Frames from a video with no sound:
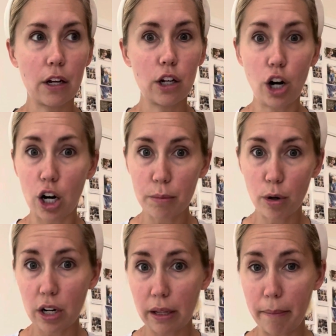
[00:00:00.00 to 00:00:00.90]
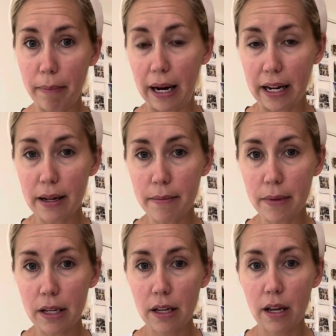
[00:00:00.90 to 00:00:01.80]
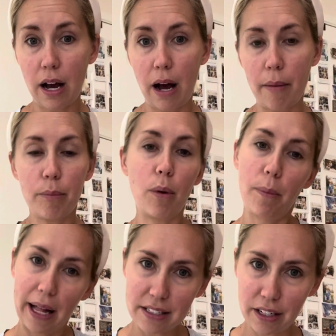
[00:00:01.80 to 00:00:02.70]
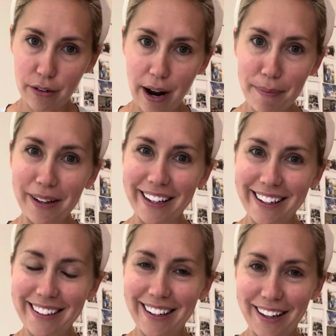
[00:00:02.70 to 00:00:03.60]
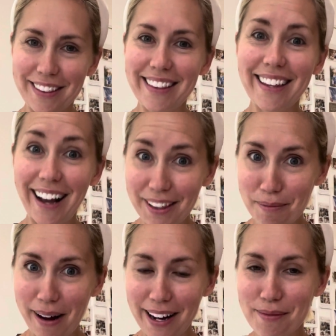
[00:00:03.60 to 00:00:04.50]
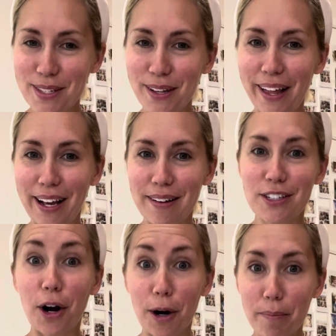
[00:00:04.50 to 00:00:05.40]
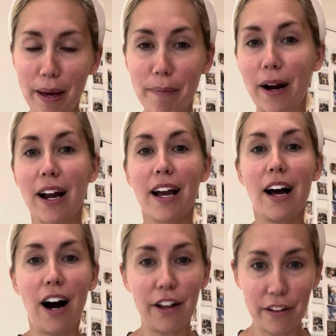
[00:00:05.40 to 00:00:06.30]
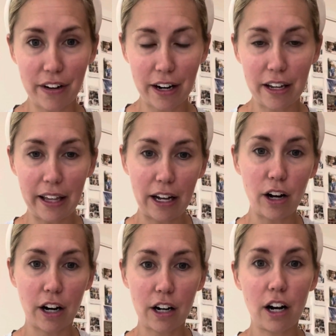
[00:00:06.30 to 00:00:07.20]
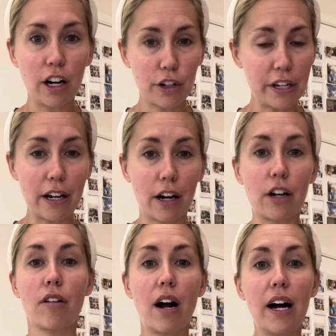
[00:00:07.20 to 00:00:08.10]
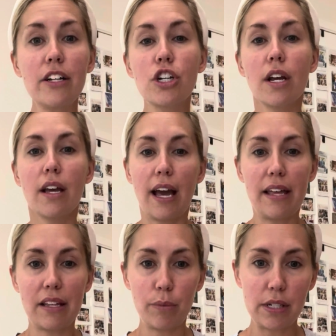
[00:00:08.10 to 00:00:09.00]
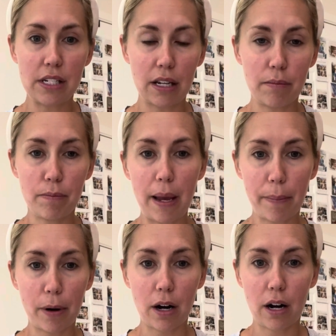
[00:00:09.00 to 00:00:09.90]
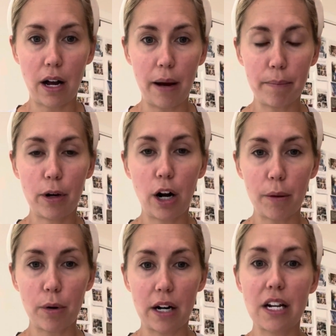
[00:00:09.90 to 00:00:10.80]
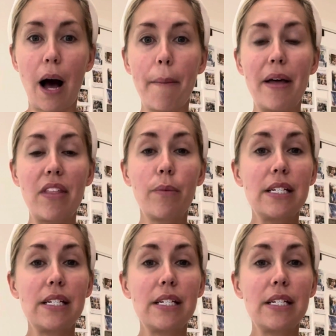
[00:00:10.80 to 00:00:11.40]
cardboard on the bottom, plastic wrap on the bottom, so like tarp paper on the very on our concrete in our garage, and then we did paper cardboard on top, and then we